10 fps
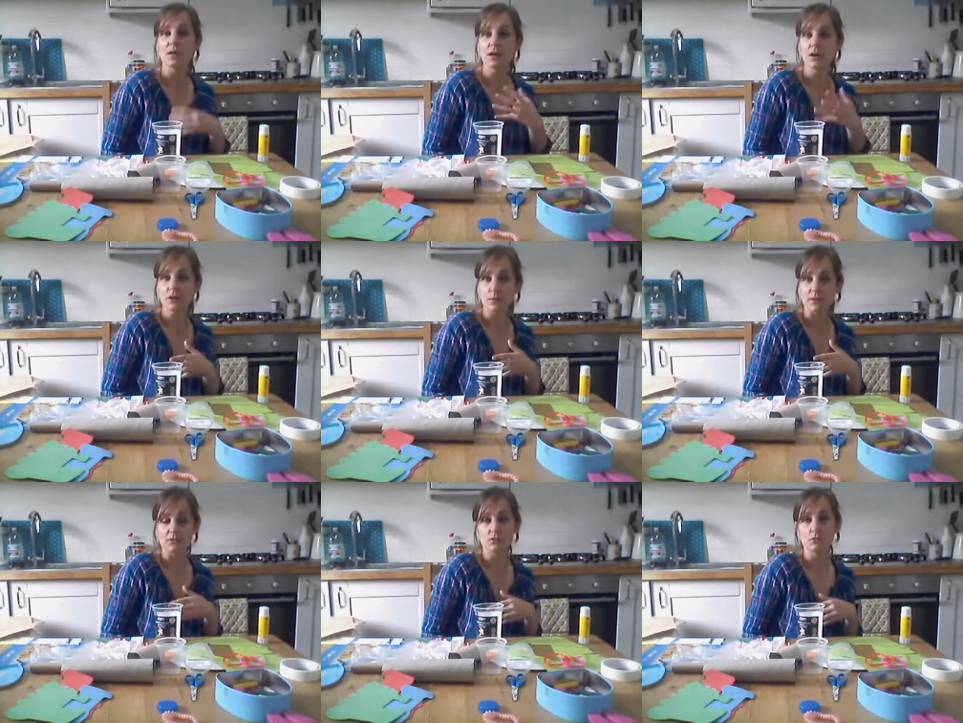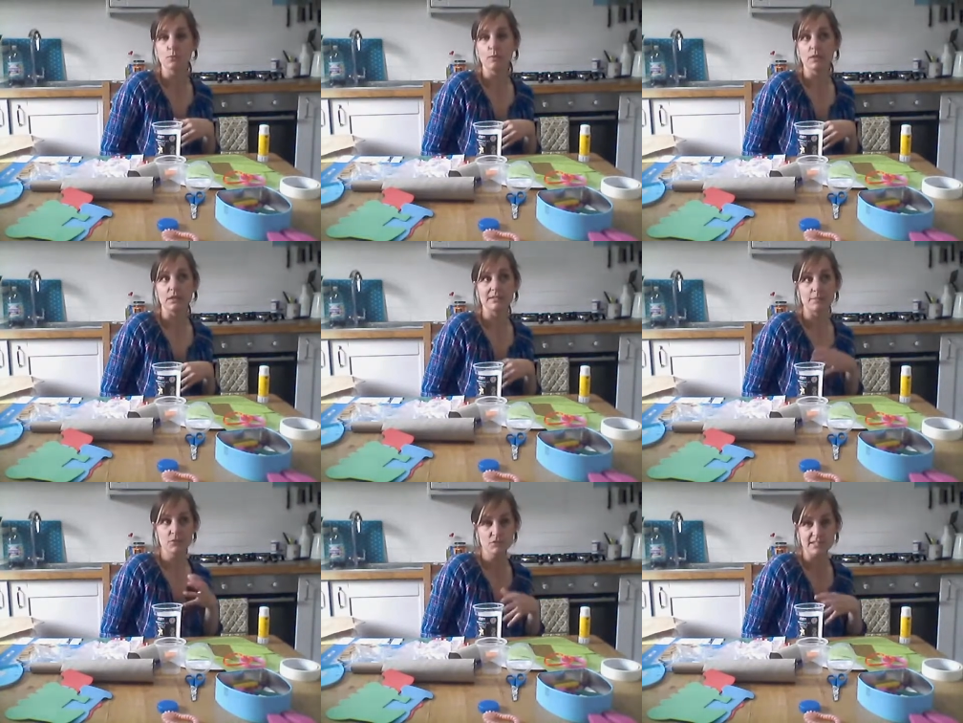we are going to be
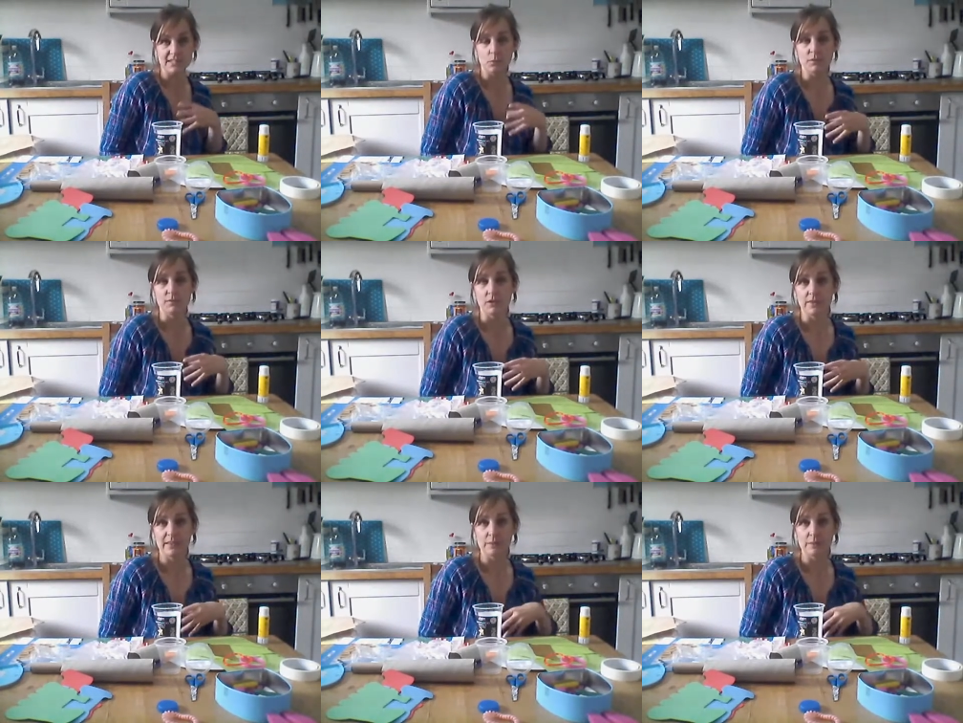demonstrating what we've learned.